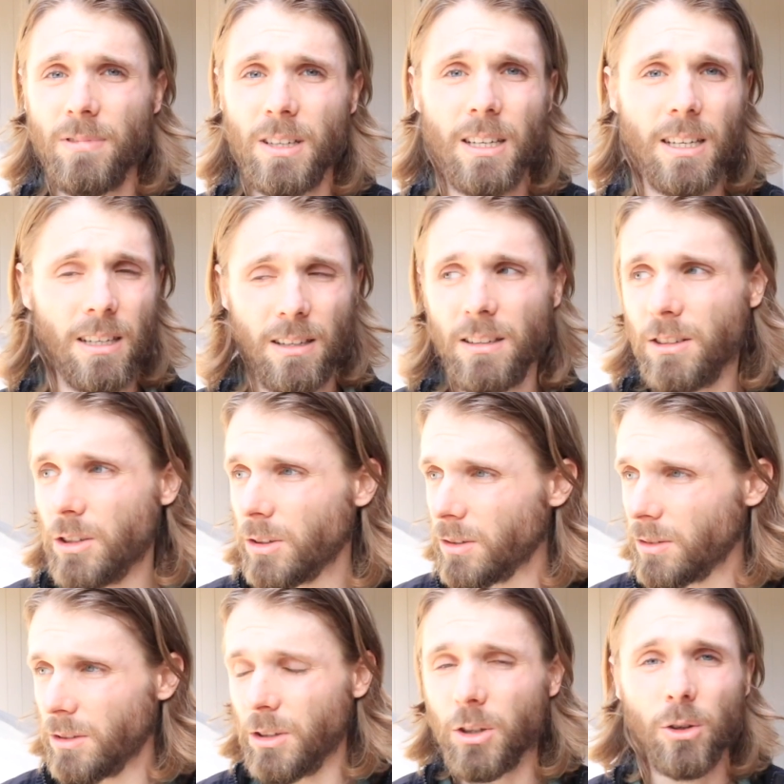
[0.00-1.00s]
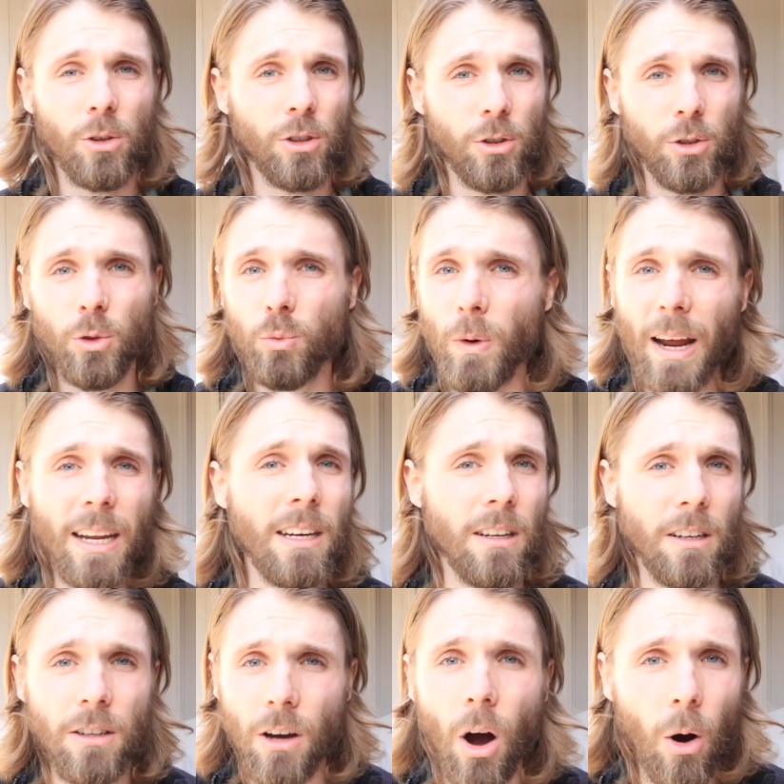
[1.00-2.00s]
it, you're you're you're ready
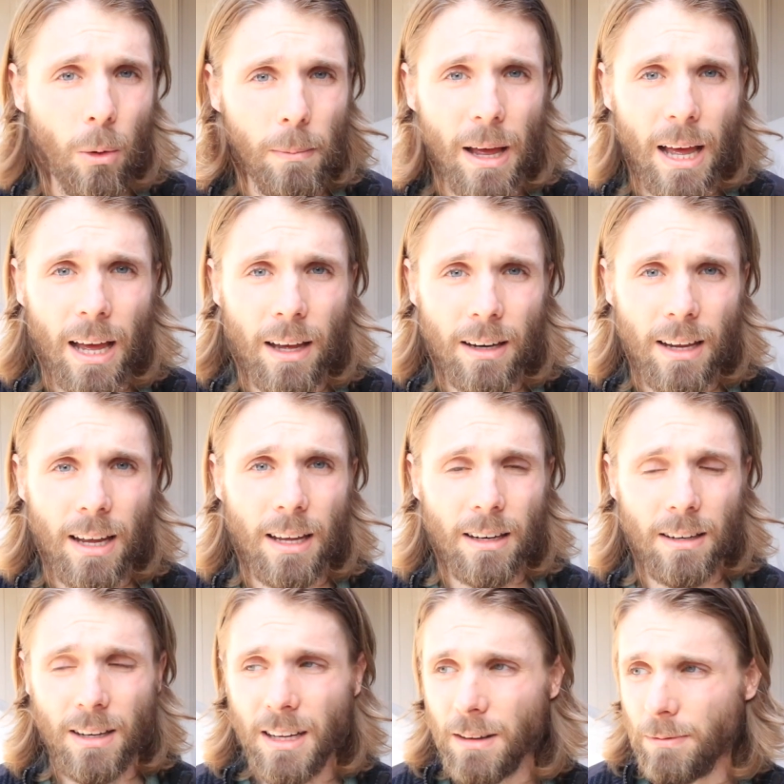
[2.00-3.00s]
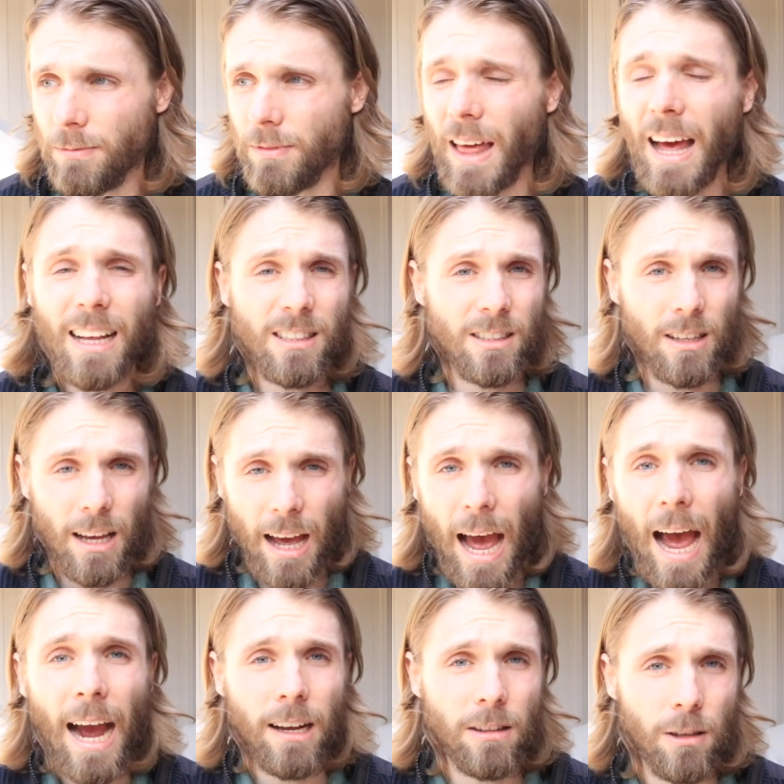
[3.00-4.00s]
to go, man. And if that's
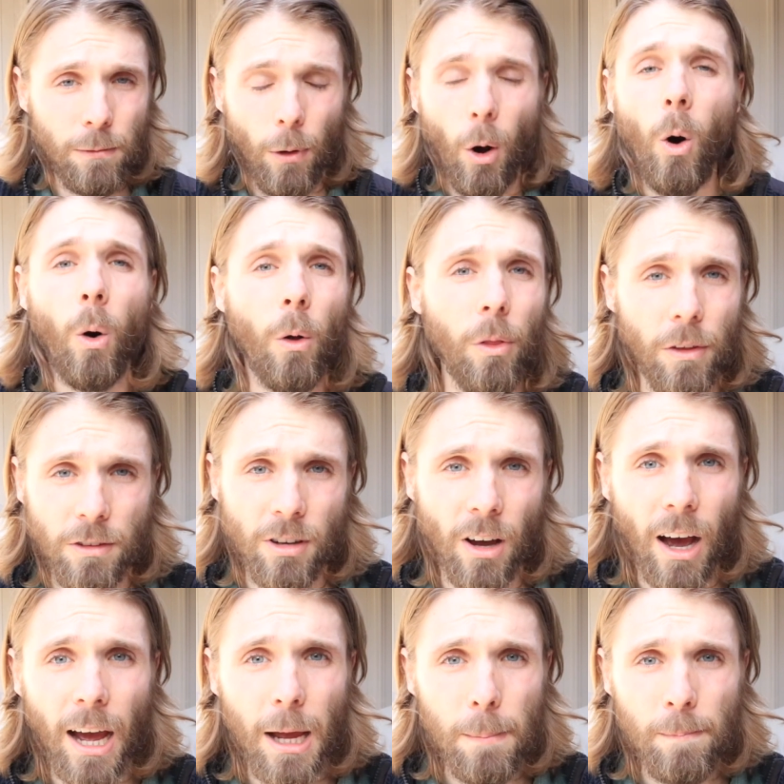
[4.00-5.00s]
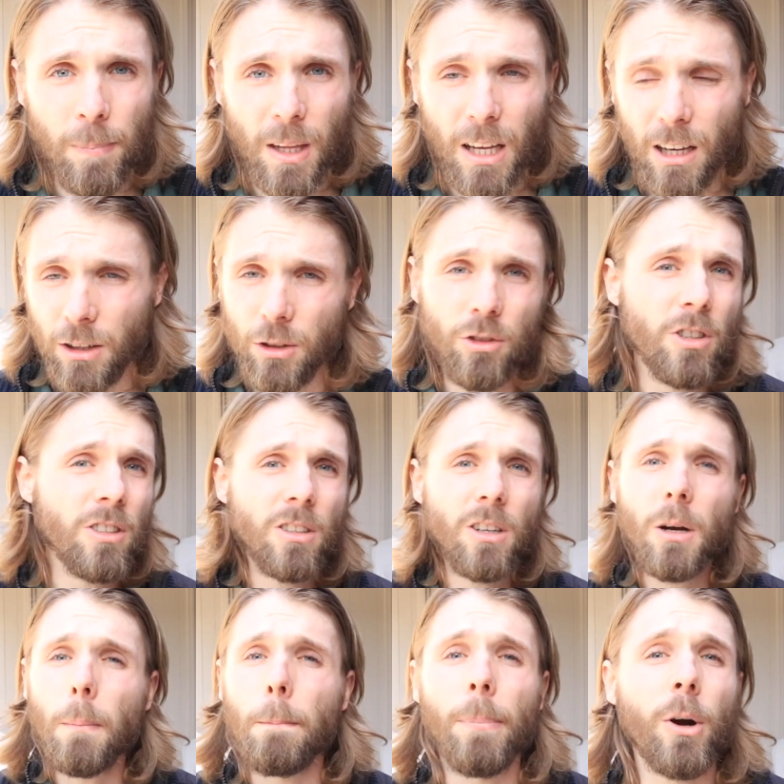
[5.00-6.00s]
active all the time, you're just
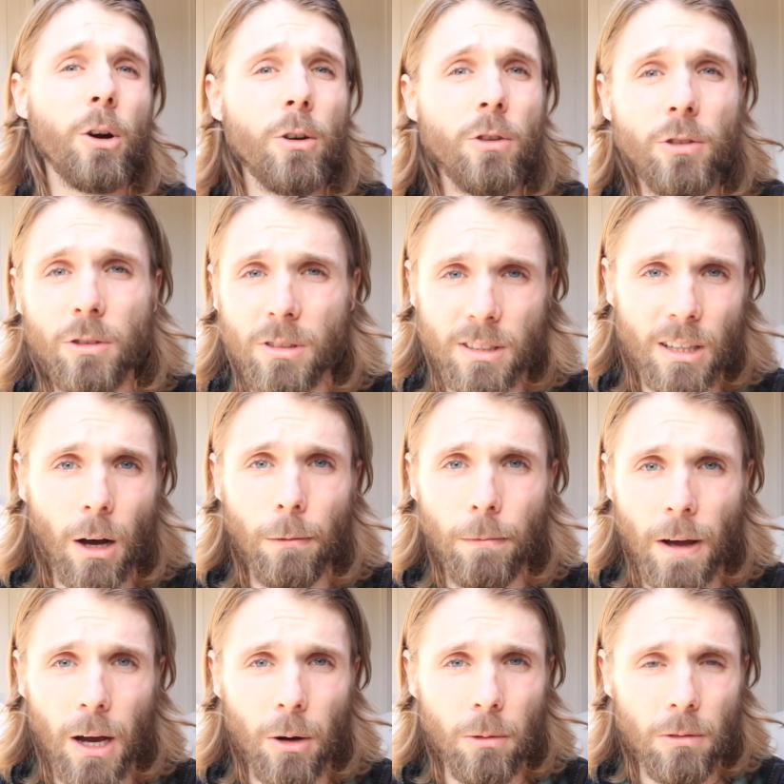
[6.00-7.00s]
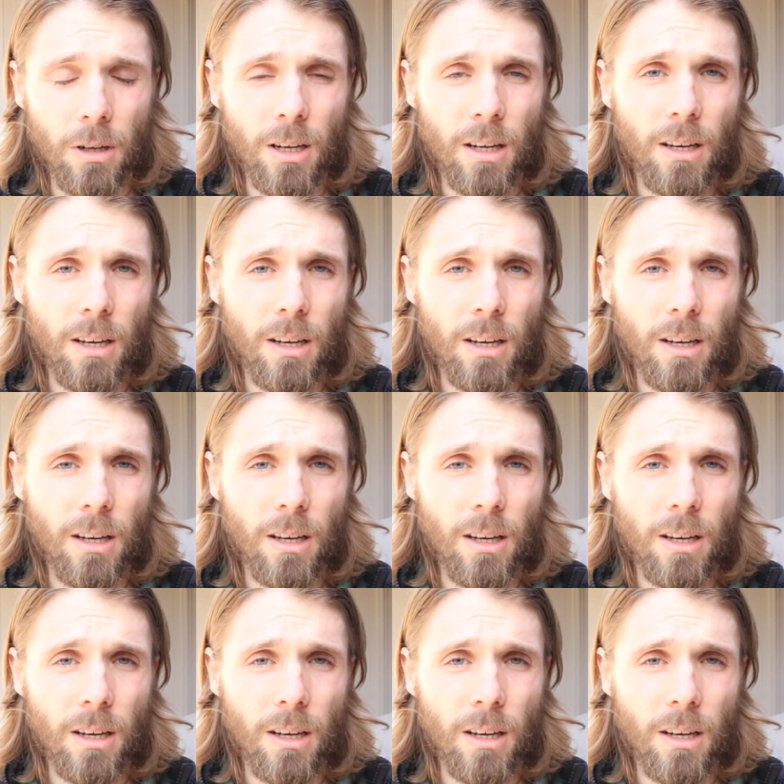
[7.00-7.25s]
gonna burn yourself out.